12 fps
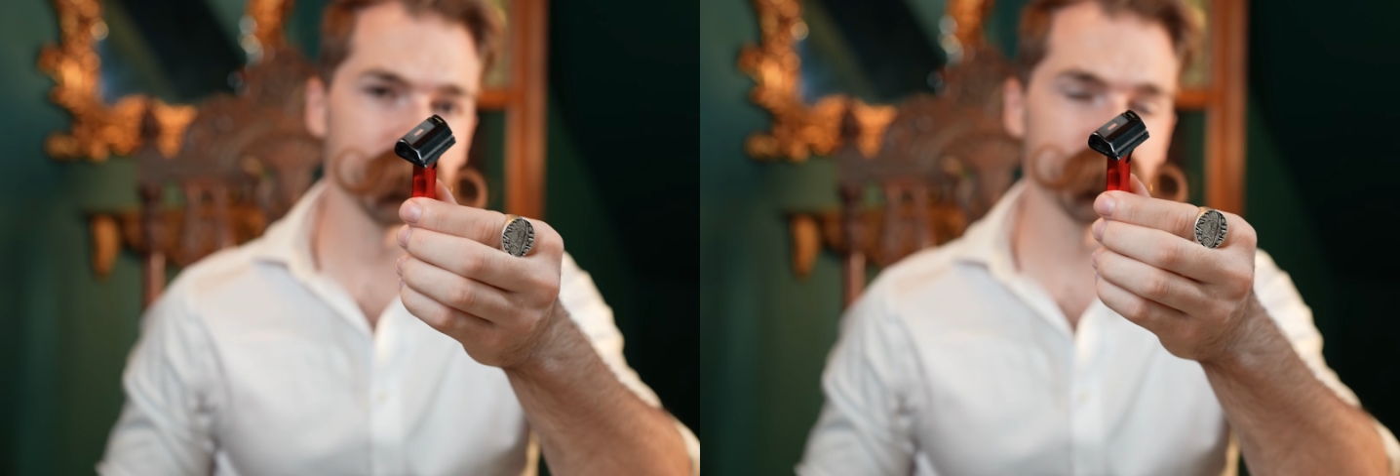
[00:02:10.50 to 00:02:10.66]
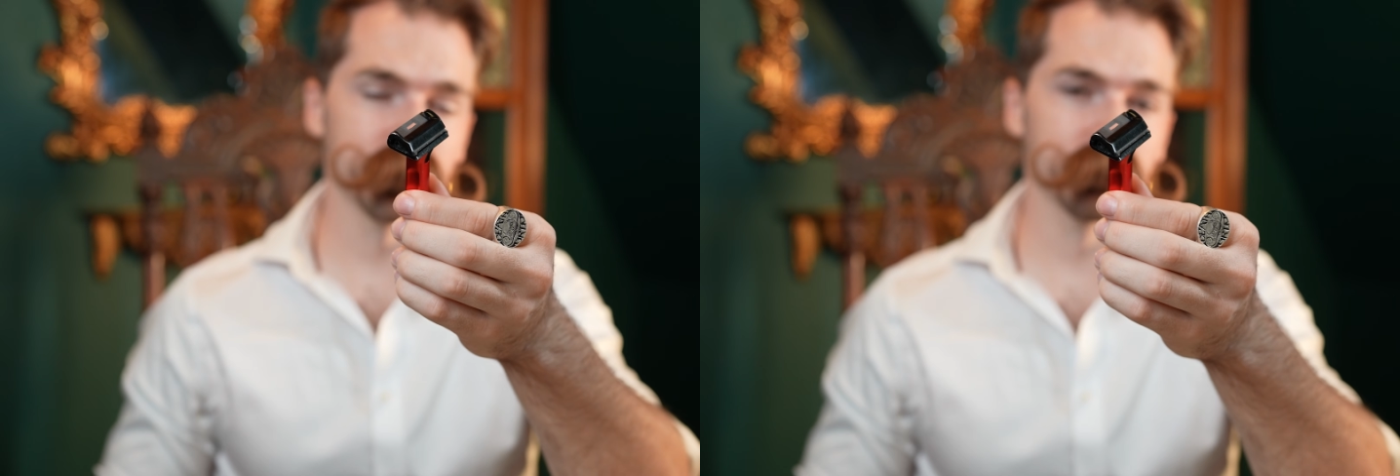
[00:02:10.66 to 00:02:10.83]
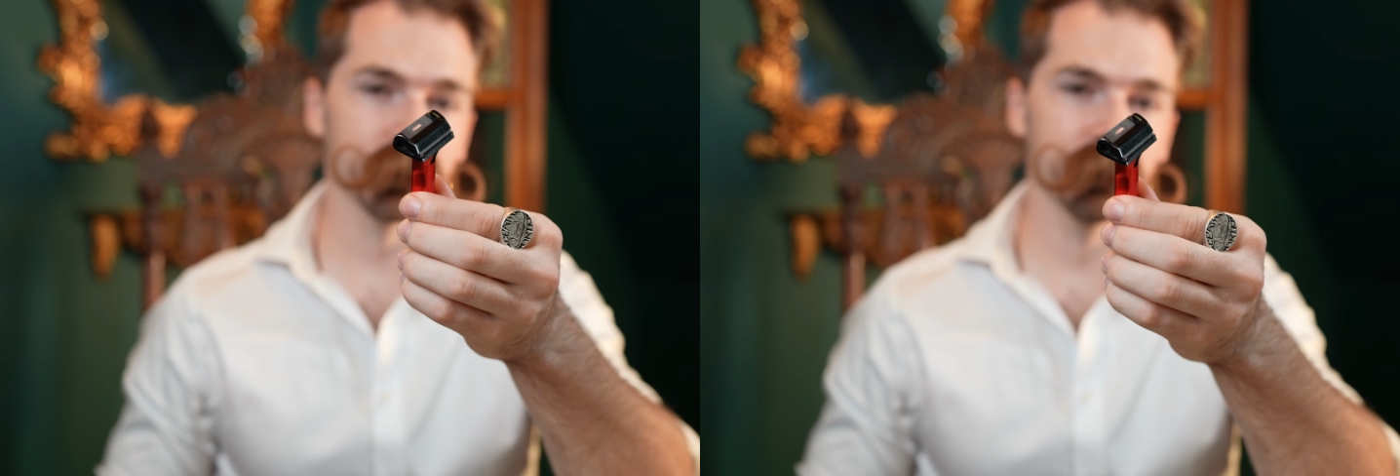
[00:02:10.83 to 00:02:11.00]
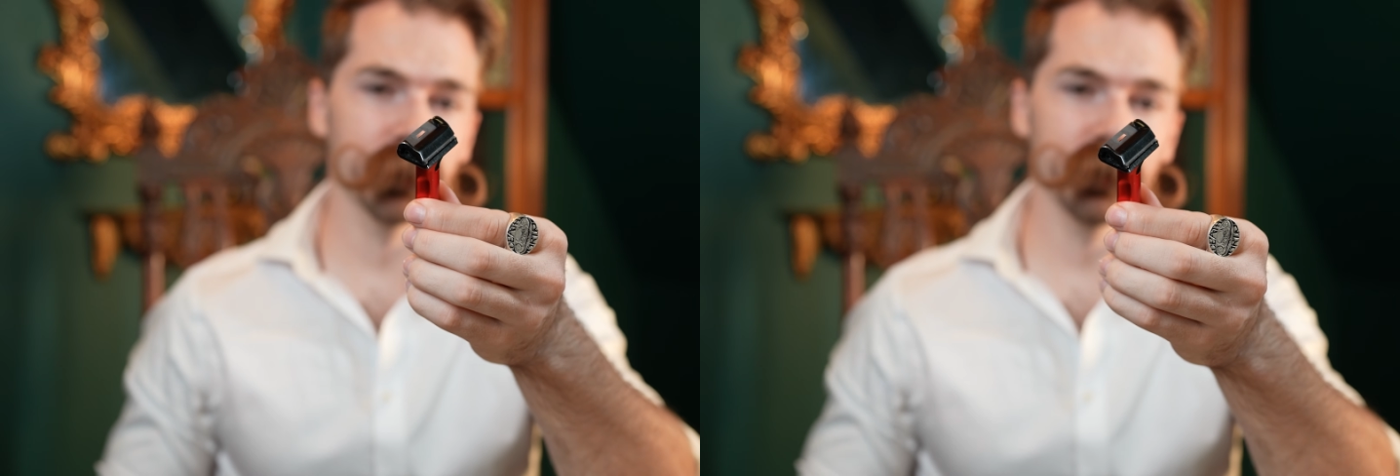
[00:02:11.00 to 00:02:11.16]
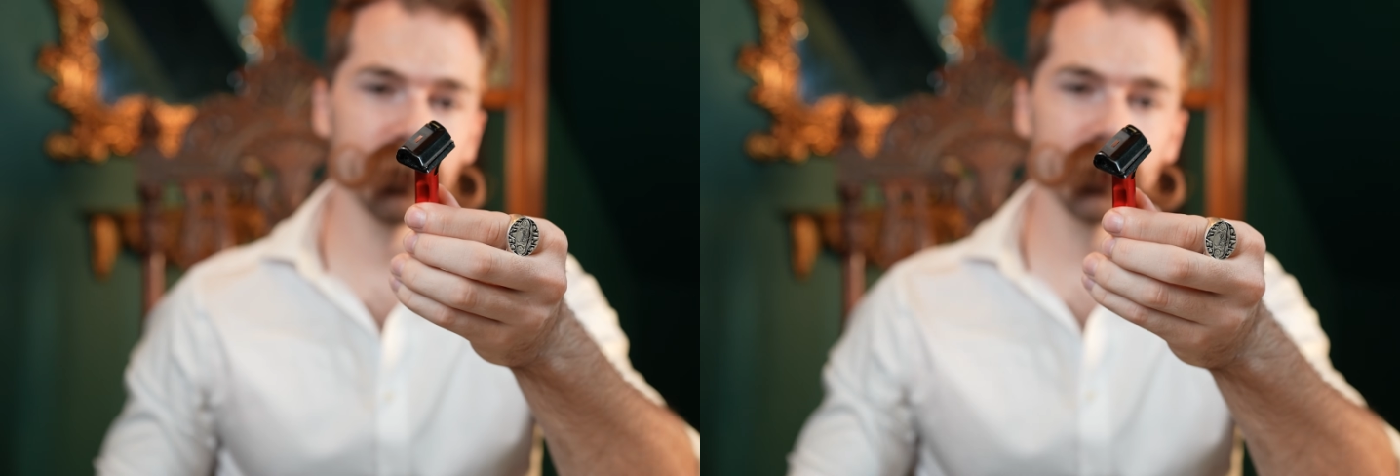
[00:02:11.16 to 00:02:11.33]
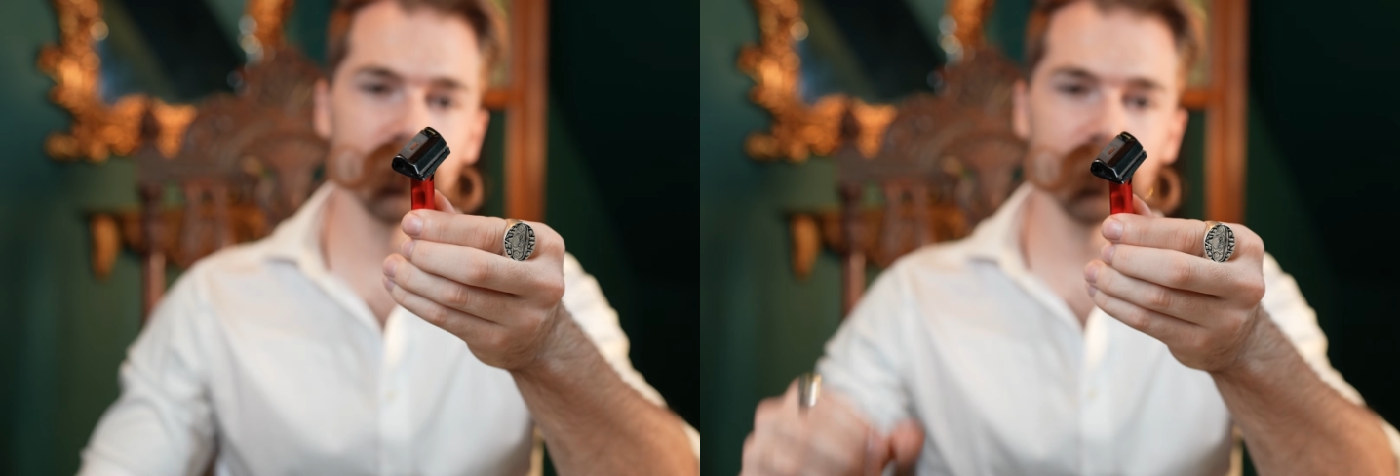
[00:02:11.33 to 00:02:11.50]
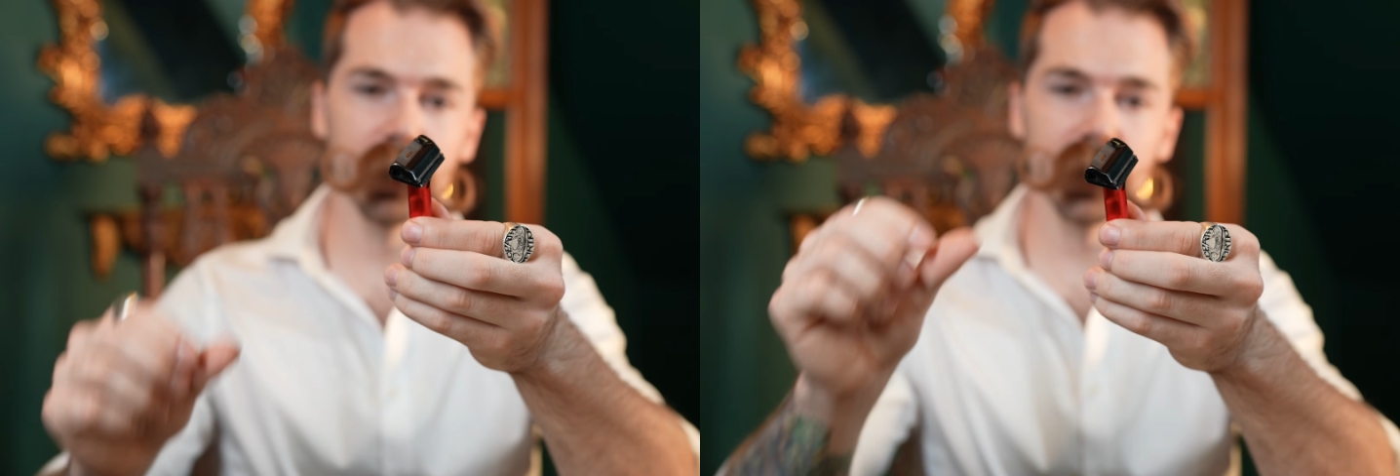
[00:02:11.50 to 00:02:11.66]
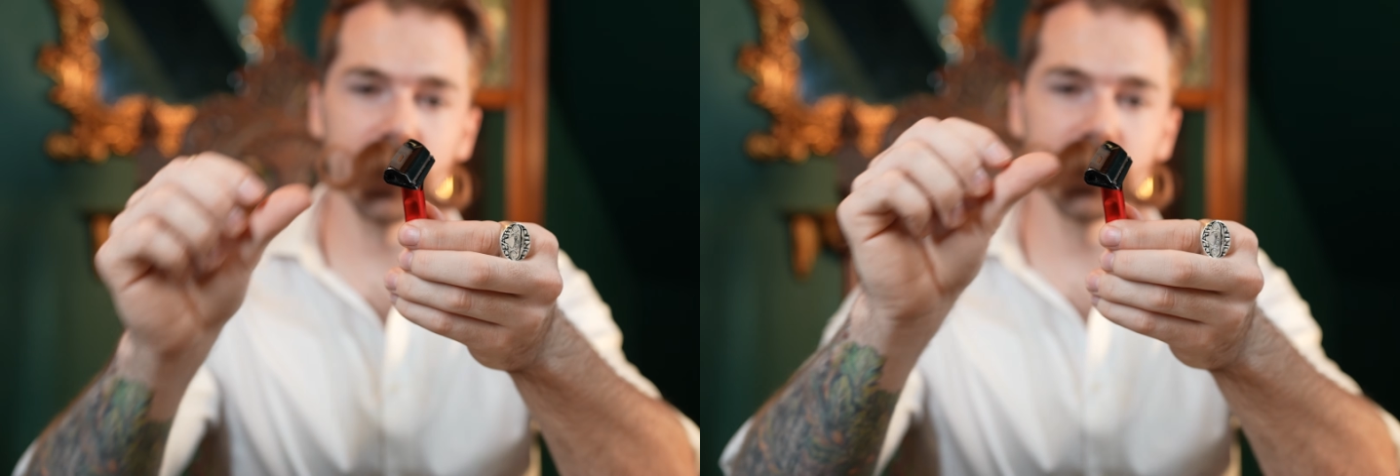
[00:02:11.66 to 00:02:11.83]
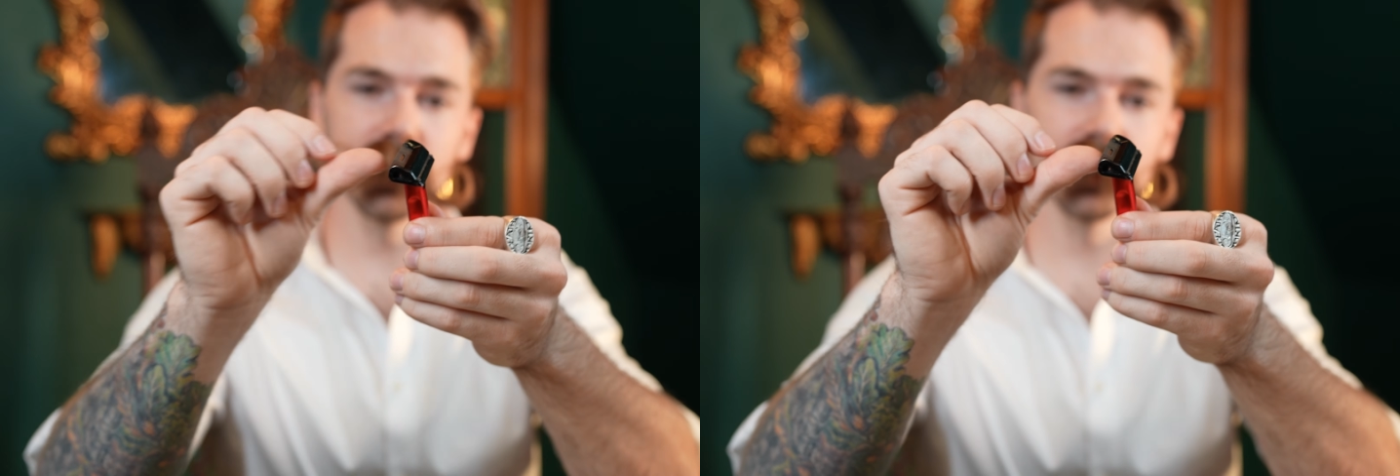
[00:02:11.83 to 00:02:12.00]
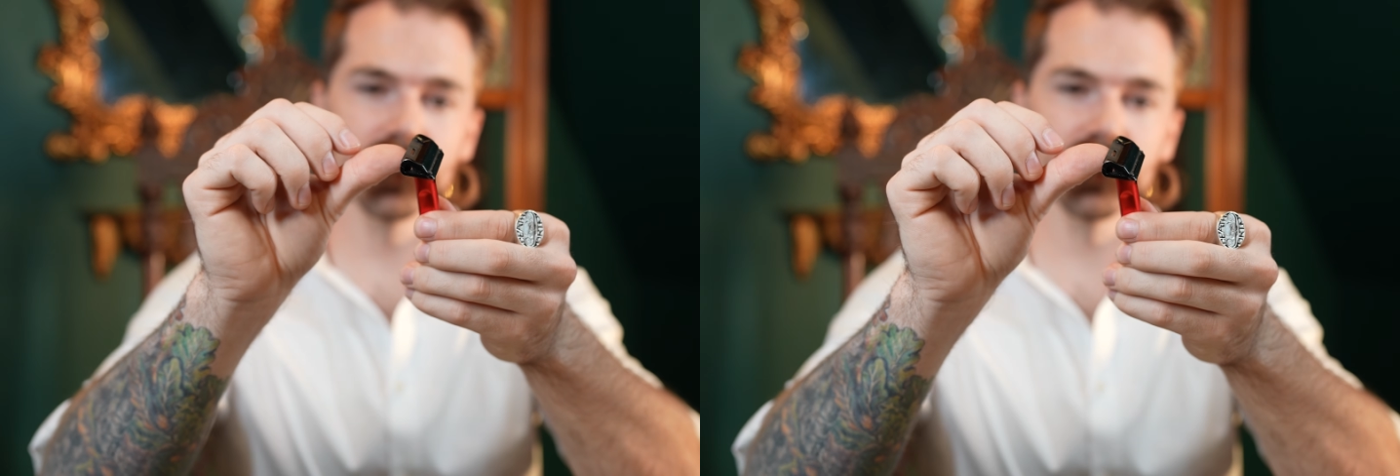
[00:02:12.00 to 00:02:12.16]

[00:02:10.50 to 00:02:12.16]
To remove the blade,